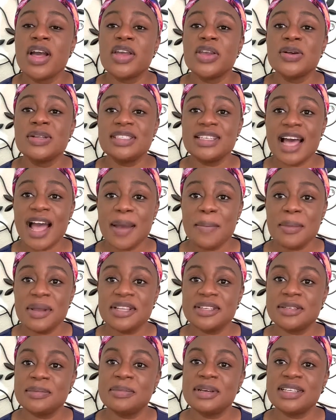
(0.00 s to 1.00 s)
your time
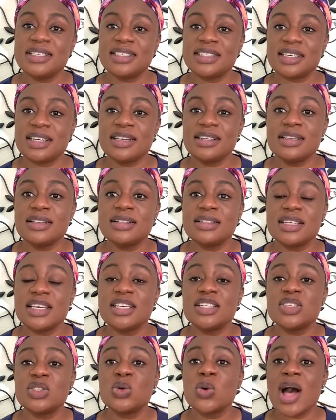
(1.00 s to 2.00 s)
management skills
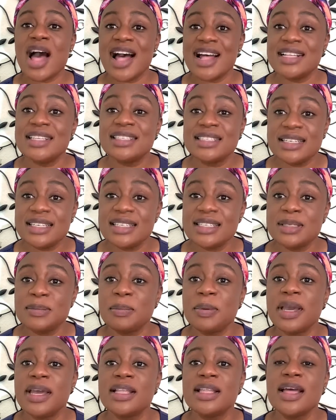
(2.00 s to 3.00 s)
is to
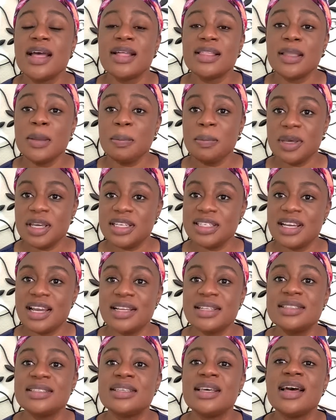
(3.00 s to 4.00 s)
anticipate the
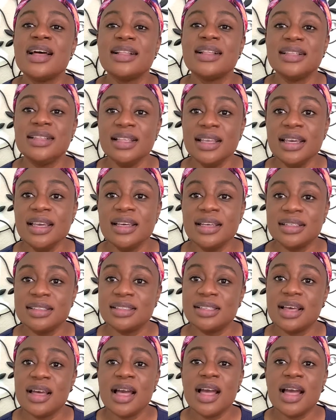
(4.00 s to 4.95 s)
patient's needs.